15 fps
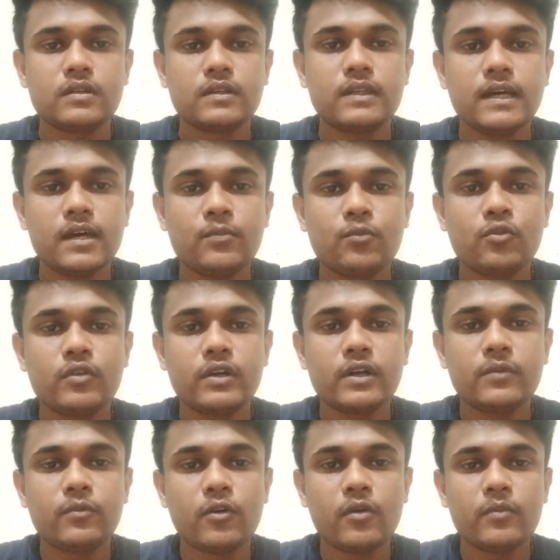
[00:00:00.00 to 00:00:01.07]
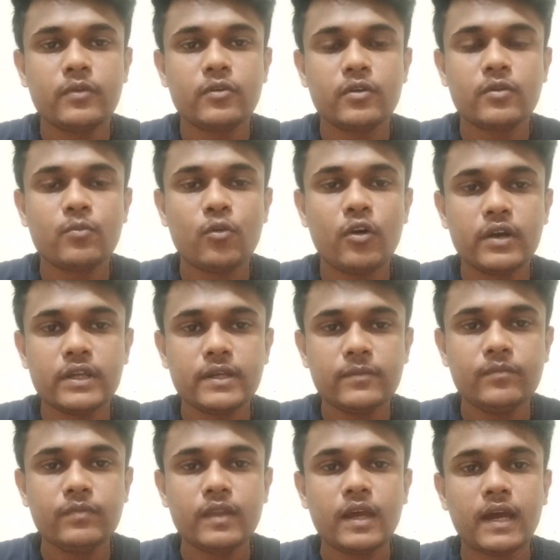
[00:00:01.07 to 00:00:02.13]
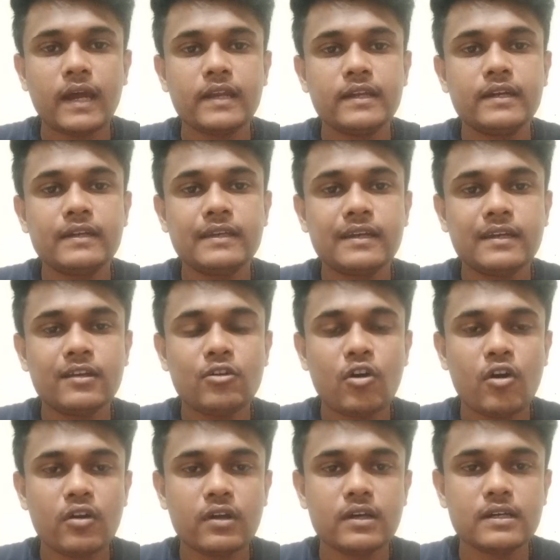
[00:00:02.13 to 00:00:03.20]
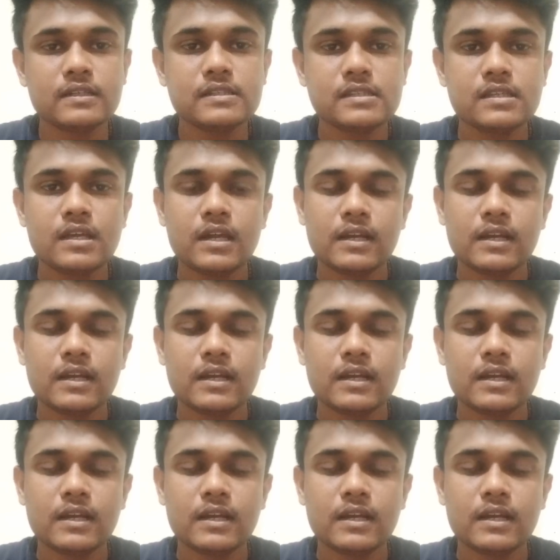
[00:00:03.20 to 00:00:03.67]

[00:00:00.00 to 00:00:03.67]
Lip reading: They are protect from your body and internal organs.